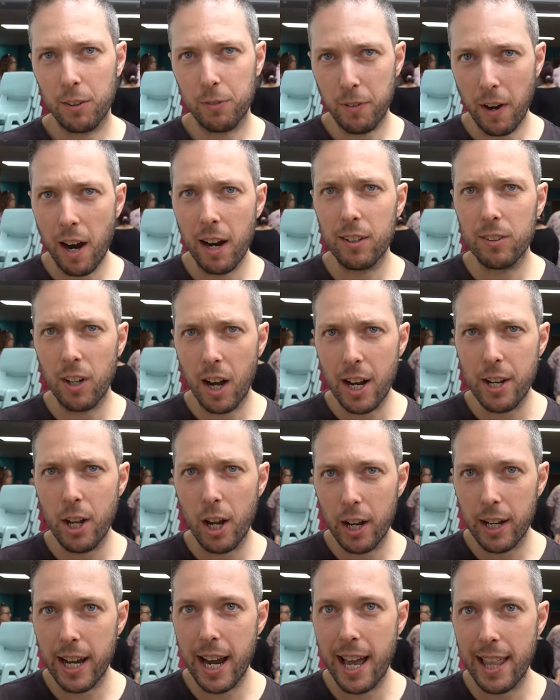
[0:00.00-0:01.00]
As far as I
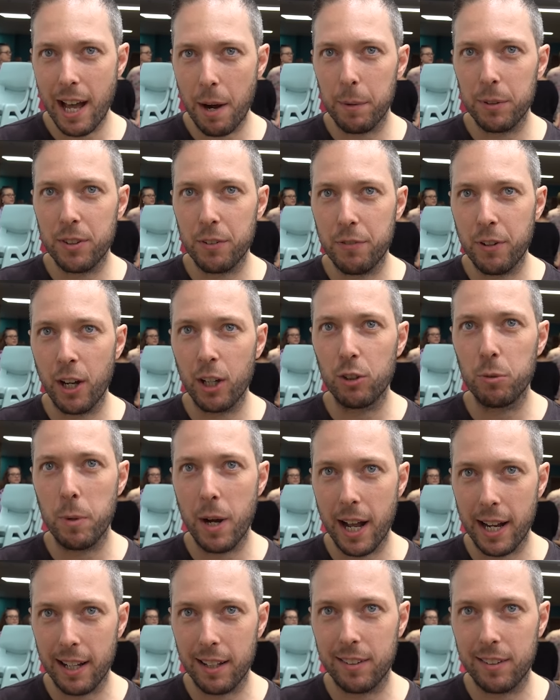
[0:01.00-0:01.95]
know, yeah, that was the first one.